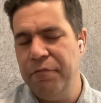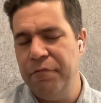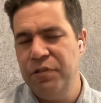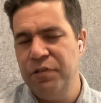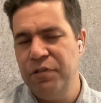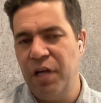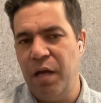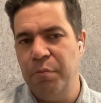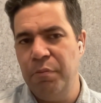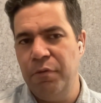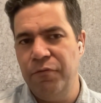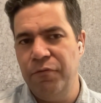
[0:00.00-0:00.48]
matter
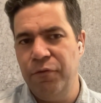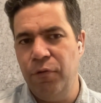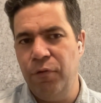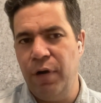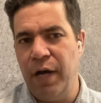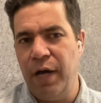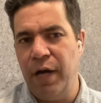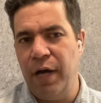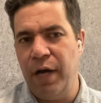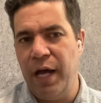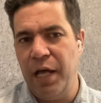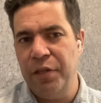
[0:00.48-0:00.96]
of time
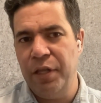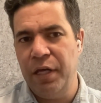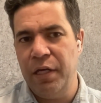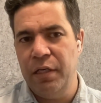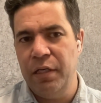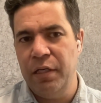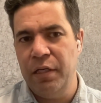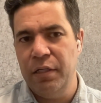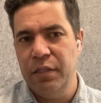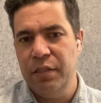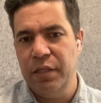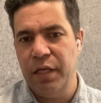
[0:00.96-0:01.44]
before
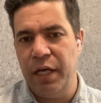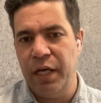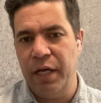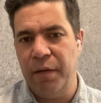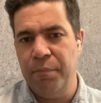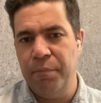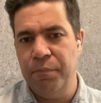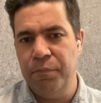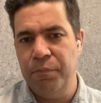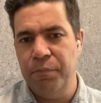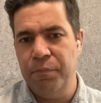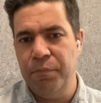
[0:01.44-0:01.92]
other
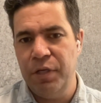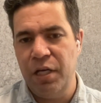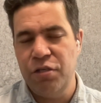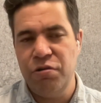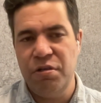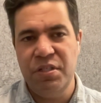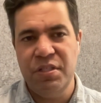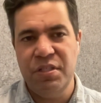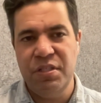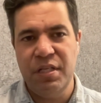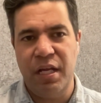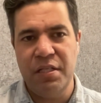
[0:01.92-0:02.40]

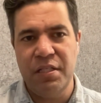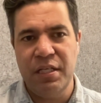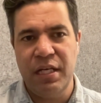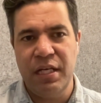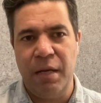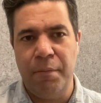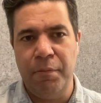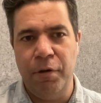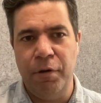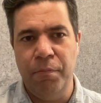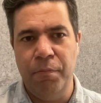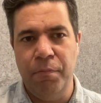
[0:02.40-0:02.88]
countries start
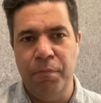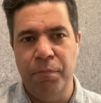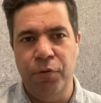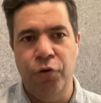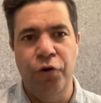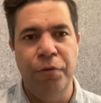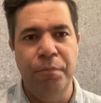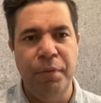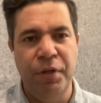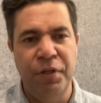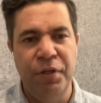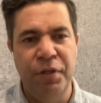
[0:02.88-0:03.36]
to come on
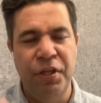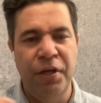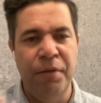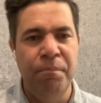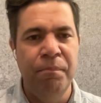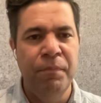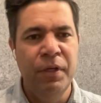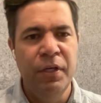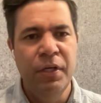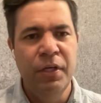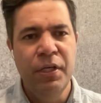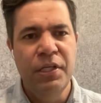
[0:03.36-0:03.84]
board. But the
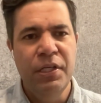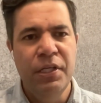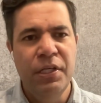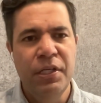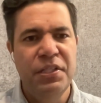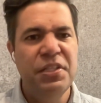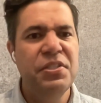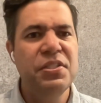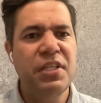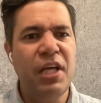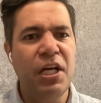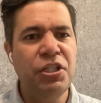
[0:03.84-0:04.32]

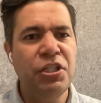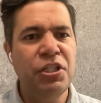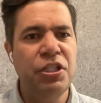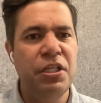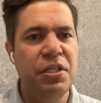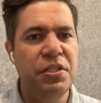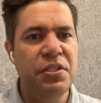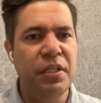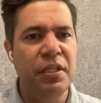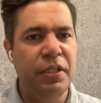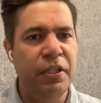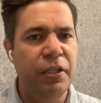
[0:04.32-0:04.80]

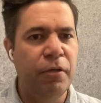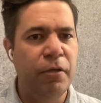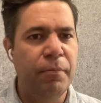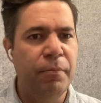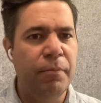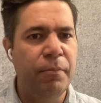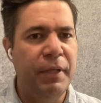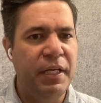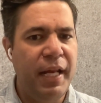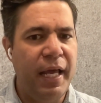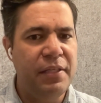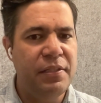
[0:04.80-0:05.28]
discussion is a
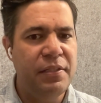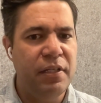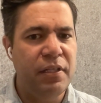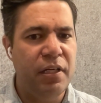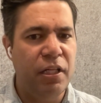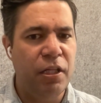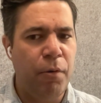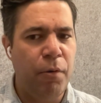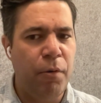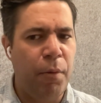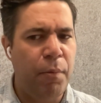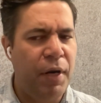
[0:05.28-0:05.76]
little bit
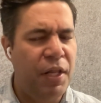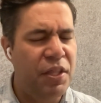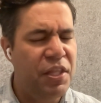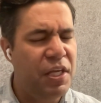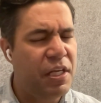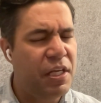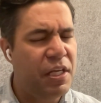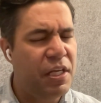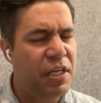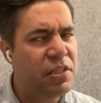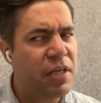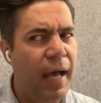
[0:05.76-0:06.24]
nascent at the moment.
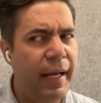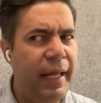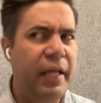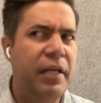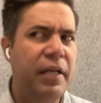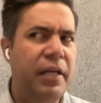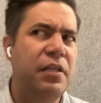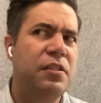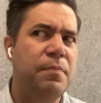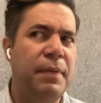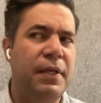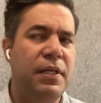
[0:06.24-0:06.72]
I think
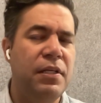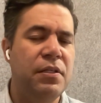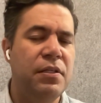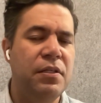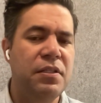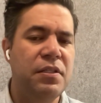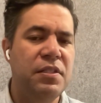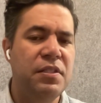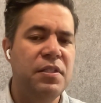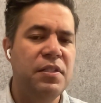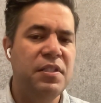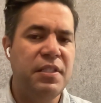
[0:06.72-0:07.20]
Thailand has
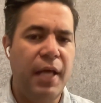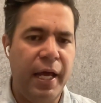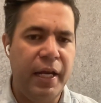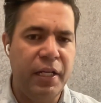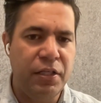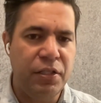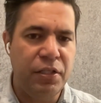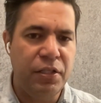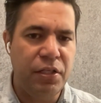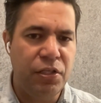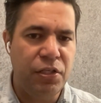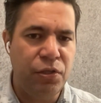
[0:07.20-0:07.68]
been
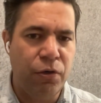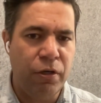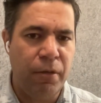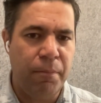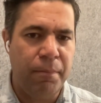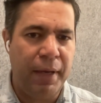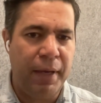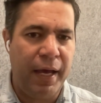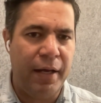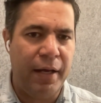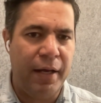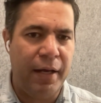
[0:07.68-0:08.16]
starting to talk
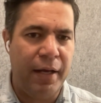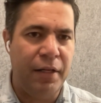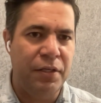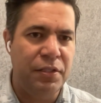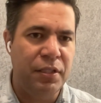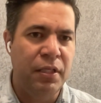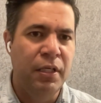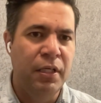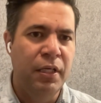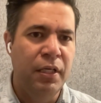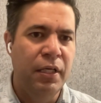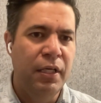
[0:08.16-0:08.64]
about
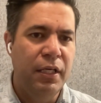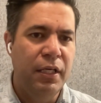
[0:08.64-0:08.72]
it,